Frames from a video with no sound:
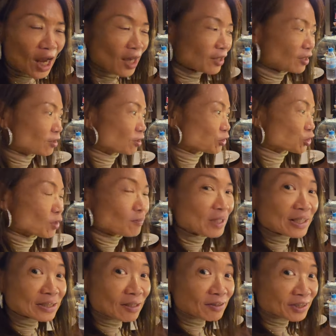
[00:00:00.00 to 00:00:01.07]
onion on top.
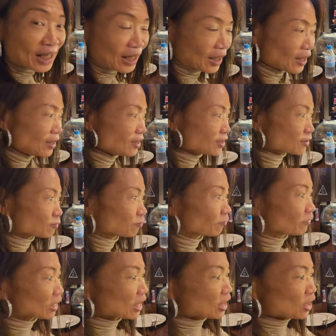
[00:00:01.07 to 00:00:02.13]
That's our second
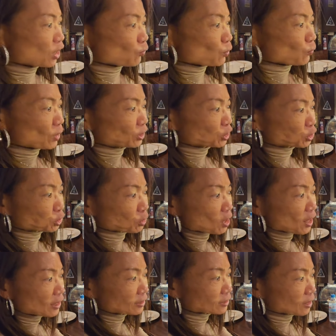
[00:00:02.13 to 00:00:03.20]
we went to
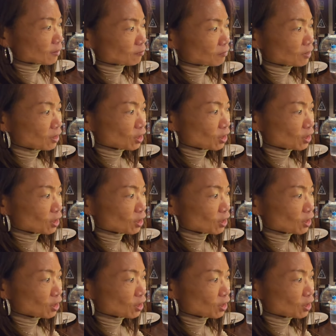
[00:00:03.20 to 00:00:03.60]
try some